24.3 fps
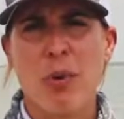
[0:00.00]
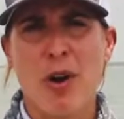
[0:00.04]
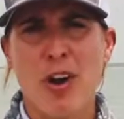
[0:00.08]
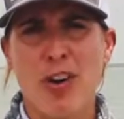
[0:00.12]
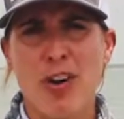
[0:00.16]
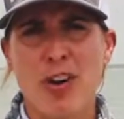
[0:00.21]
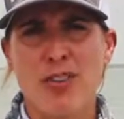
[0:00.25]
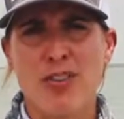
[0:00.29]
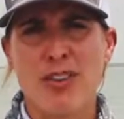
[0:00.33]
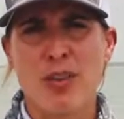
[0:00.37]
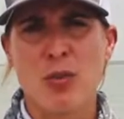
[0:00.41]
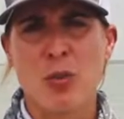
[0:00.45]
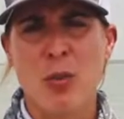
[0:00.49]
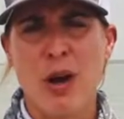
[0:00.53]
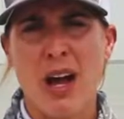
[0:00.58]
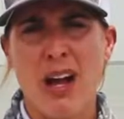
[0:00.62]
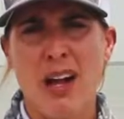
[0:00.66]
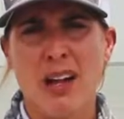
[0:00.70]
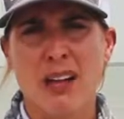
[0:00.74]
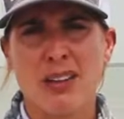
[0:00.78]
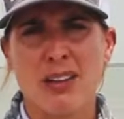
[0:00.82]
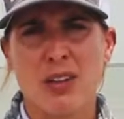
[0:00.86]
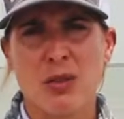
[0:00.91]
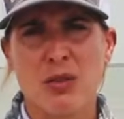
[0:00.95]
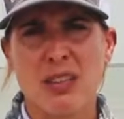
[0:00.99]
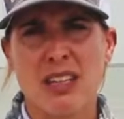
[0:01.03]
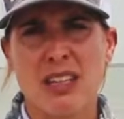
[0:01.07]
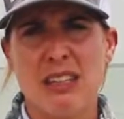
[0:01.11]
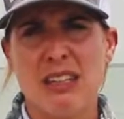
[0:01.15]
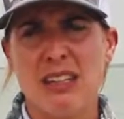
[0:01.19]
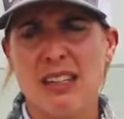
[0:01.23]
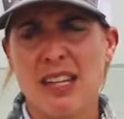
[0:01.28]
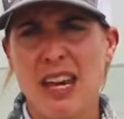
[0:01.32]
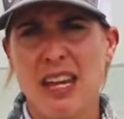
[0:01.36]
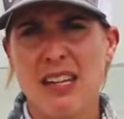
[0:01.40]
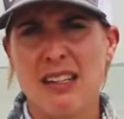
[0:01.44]
partners as well, so
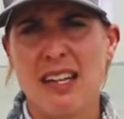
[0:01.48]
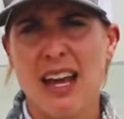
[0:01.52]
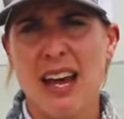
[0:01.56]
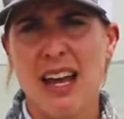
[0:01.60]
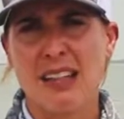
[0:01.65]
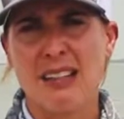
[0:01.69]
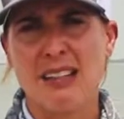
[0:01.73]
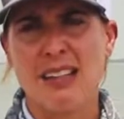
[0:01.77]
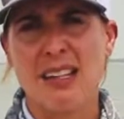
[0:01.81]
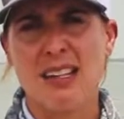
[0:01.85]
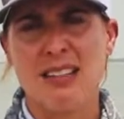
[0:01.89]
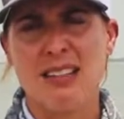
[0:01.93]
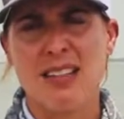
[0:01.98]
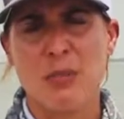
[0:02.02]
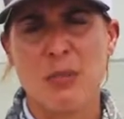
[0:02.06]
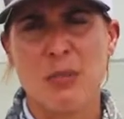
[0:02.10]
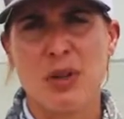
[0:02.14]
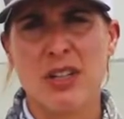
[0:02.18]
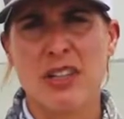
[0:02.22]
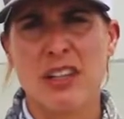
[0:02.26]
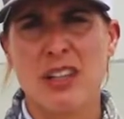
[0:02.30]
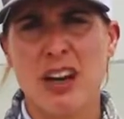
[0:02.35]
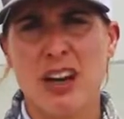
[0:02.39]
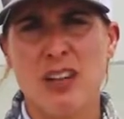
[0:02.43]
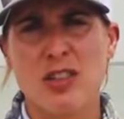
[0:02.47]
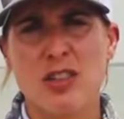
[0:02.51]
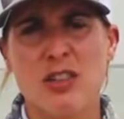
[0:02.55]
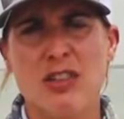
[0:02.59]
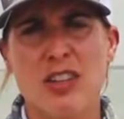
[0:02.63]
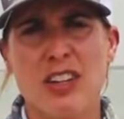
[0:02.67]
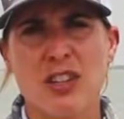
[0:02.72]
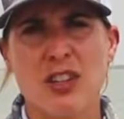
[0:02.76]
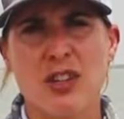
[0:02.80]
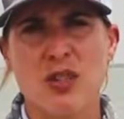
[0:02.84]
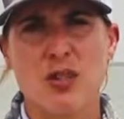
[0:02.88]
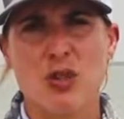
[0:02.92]
CCA Texas and Building
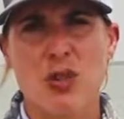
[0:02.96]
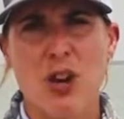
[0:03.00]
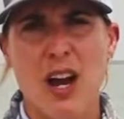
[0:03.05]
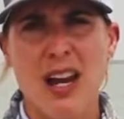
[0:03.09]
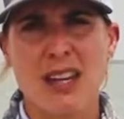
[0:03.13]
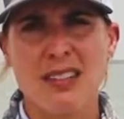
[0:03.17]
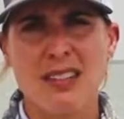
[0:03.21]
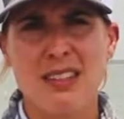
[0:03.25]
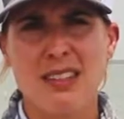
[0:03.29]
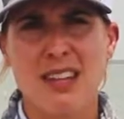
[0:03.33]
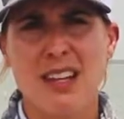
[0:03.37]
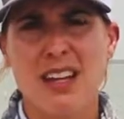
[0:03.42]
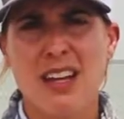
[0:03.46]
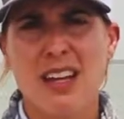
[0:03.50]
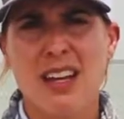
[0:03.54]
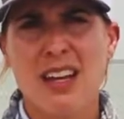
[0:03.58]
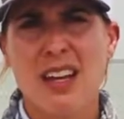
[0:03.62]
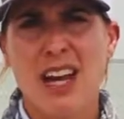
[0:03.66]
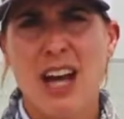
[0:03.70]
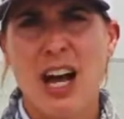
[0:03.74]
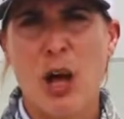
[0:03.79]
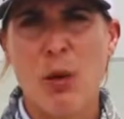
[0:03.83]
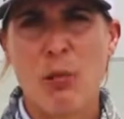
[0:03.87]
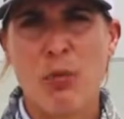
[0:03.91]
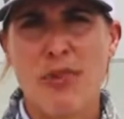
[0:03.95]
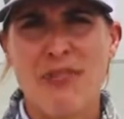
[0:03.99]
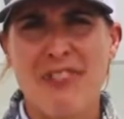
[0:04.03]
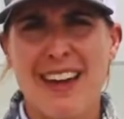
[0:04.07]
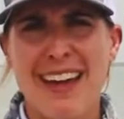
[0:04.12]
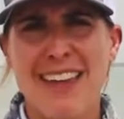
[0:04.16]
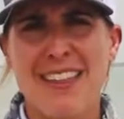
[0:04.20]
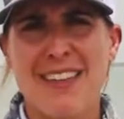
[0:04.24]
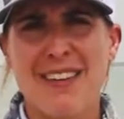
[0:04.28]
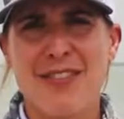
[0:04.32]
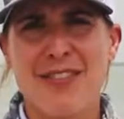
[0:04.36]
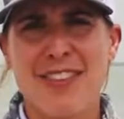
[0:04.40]
Conservation Trust help
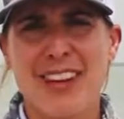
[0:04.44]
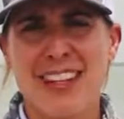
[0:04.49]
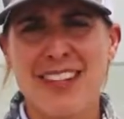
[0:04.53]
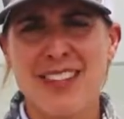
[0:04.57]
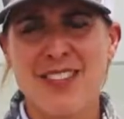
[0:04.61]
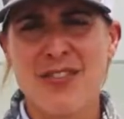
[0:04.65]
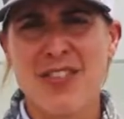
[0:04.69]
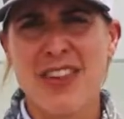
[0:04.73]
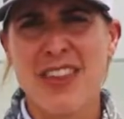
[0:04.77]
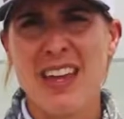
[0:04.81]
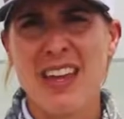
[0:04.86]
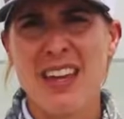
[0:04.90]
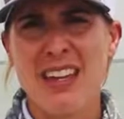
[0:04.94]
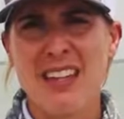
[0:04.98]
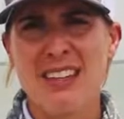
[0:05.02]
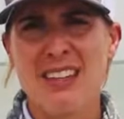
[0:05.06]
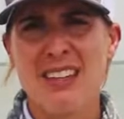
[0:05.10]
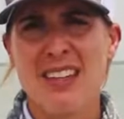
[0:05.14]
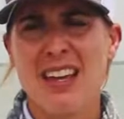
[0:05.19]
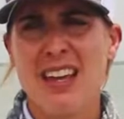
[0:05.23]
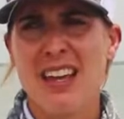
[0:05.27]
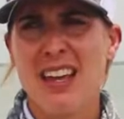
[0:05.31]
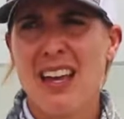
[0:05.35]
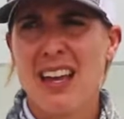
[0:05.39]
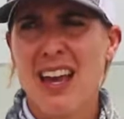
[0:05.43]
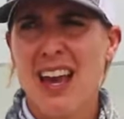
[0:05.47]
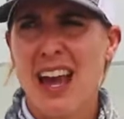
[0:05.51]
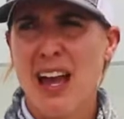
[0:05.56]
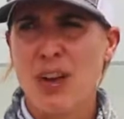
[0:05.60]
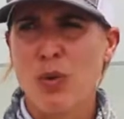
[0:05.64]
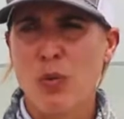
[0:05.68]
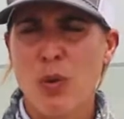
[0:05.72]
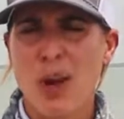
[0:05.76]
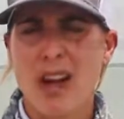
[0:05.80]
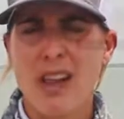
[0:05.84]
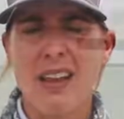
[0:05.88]
provide the funds for this,
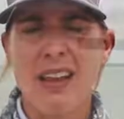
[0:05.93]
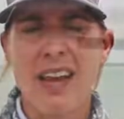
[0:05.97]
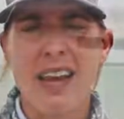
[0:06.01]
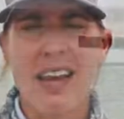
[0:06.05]
as well